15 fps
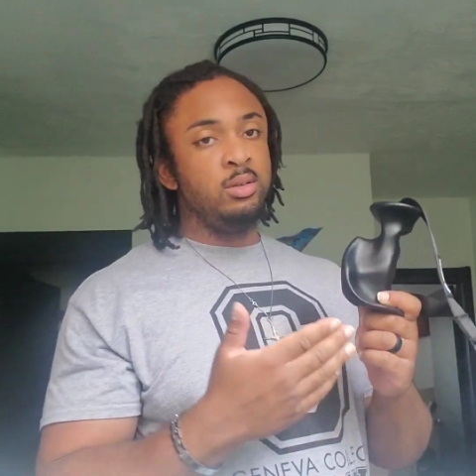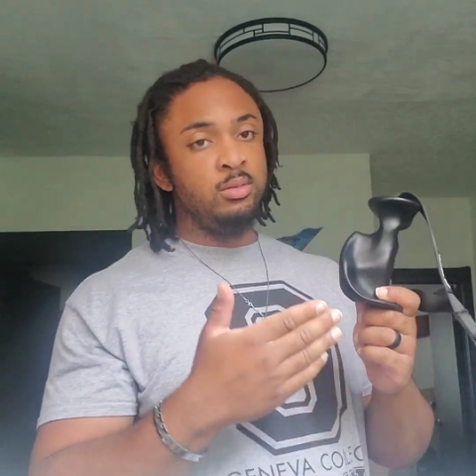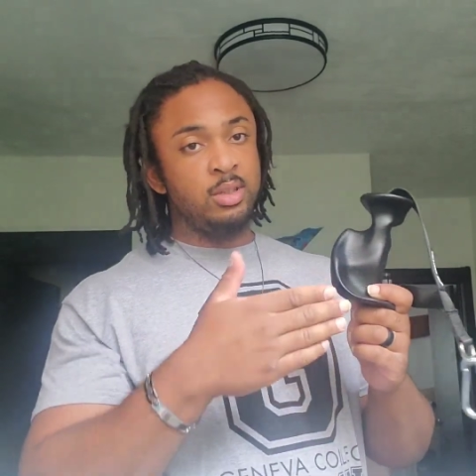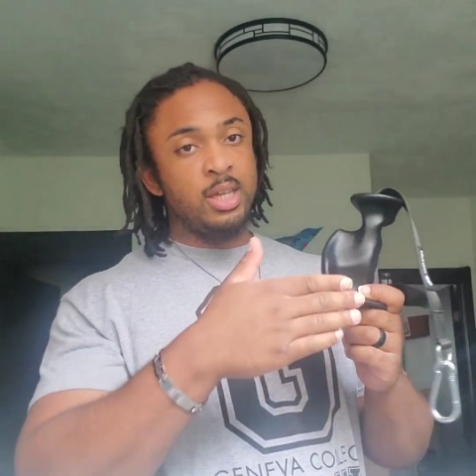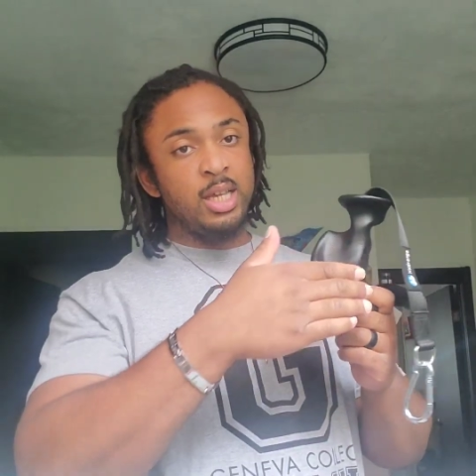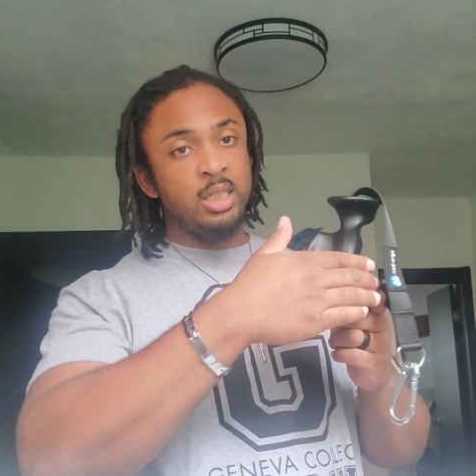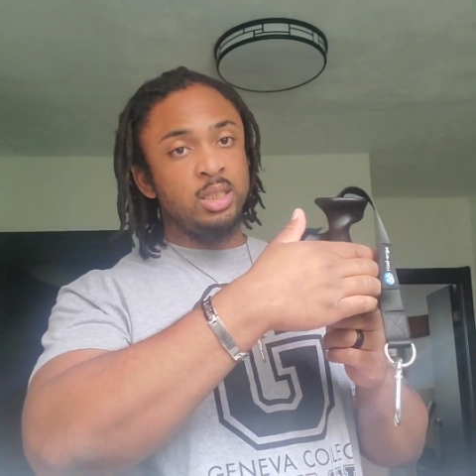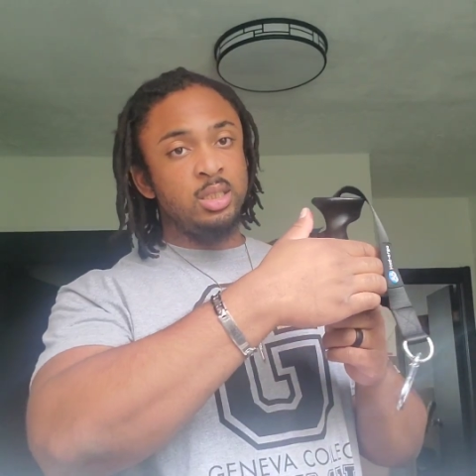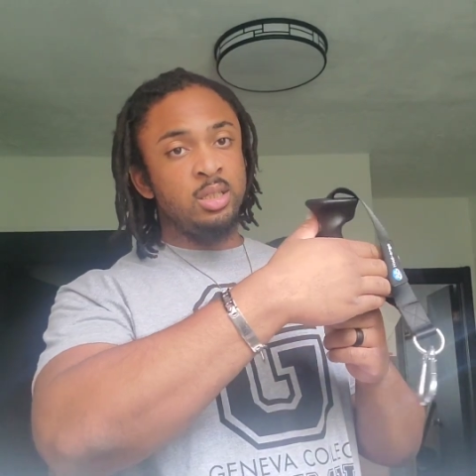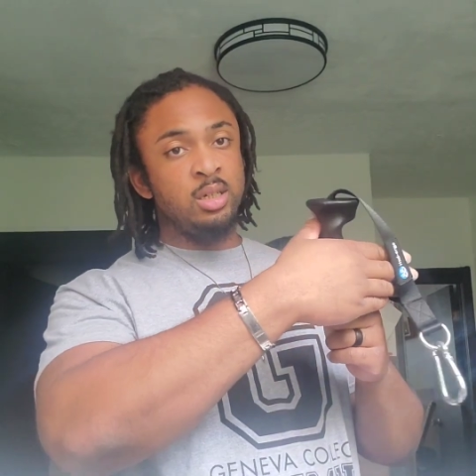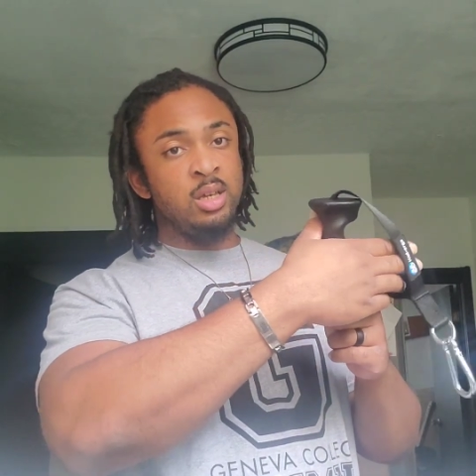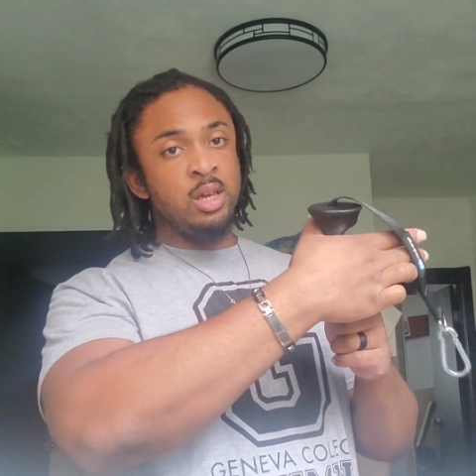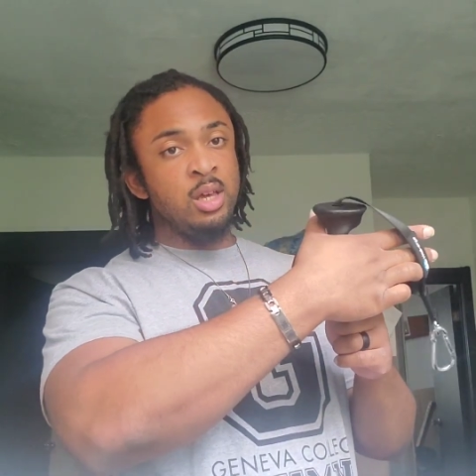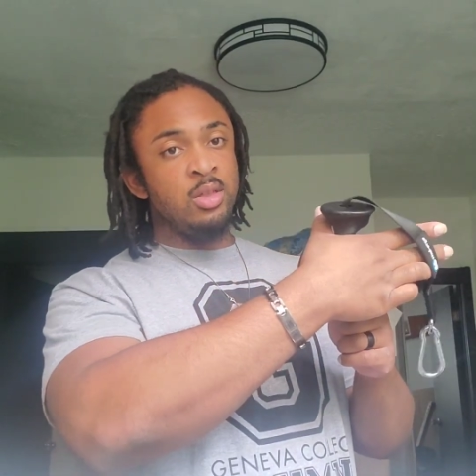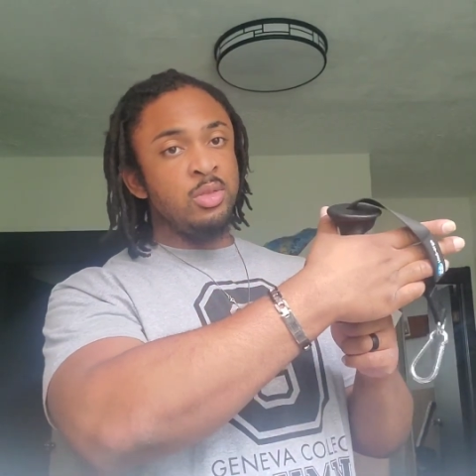This,
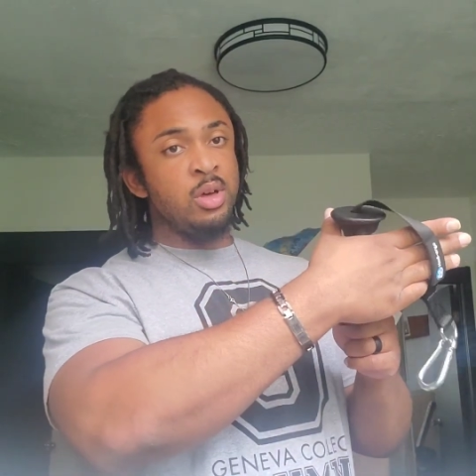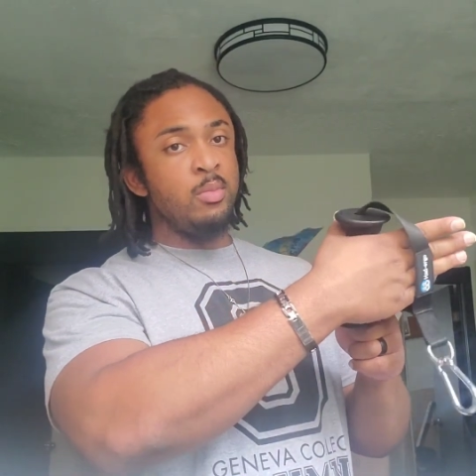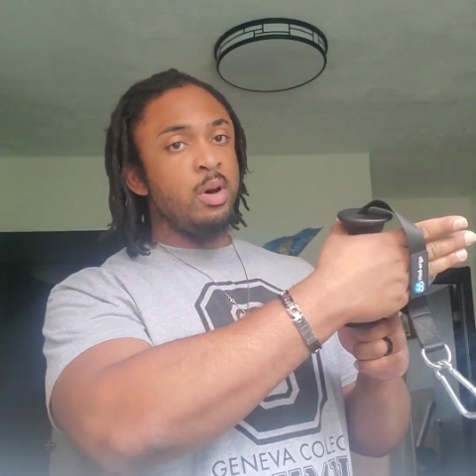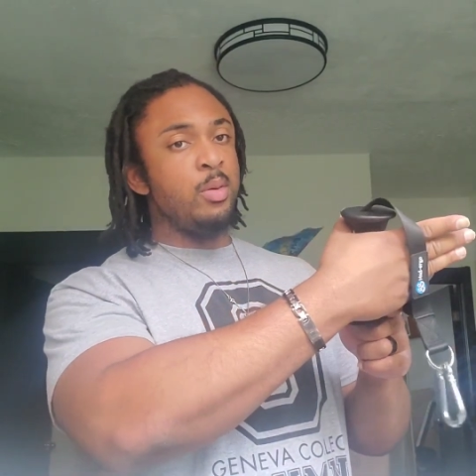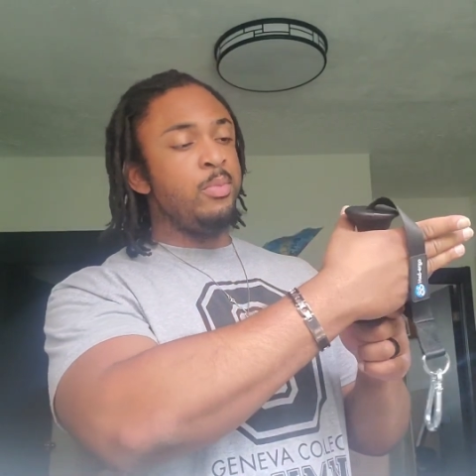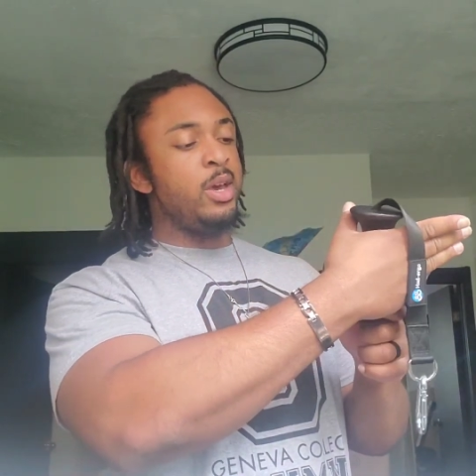thumb up